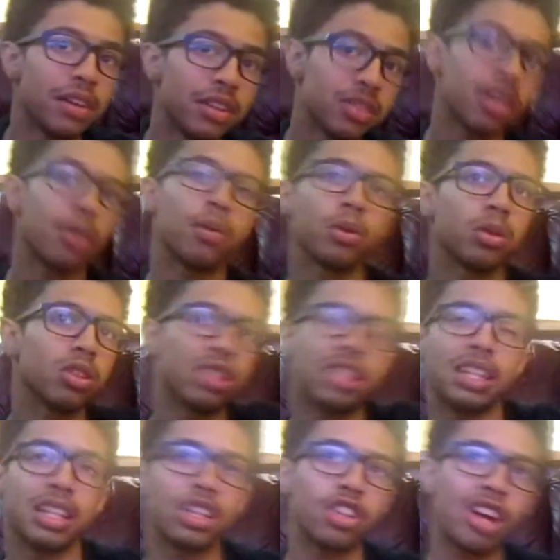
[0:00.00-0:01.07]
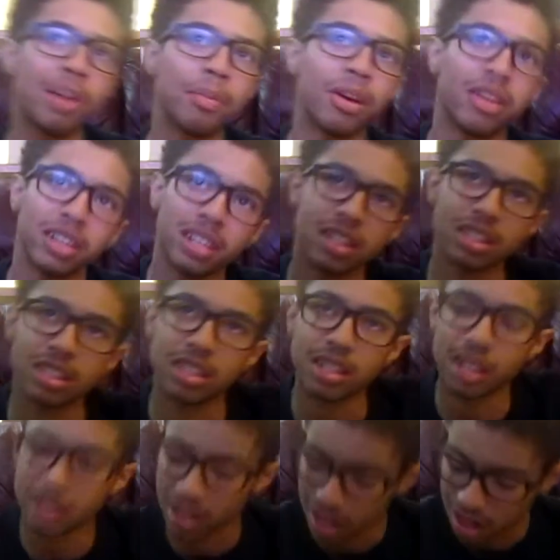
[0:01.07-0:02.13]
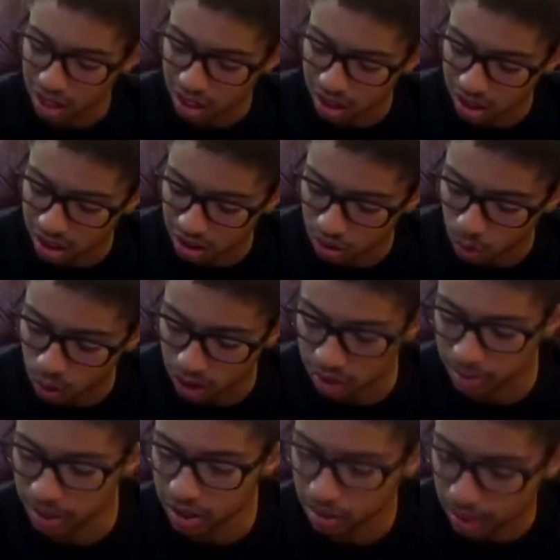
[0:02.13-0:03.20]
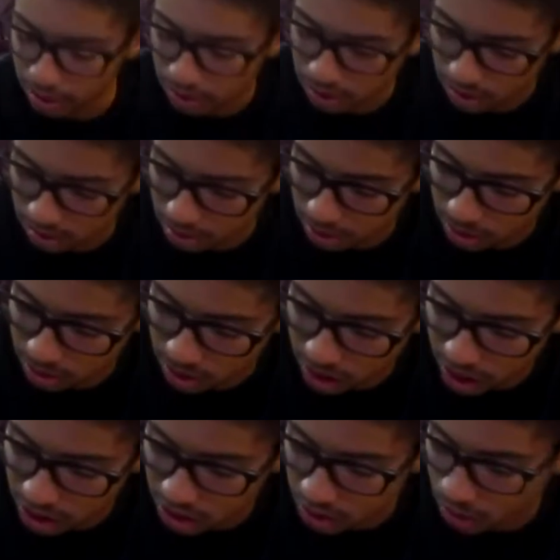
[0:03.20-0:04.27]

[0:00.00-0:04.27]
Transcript: He was like, "Well, see the shape on this, because Quasi makes them different for size or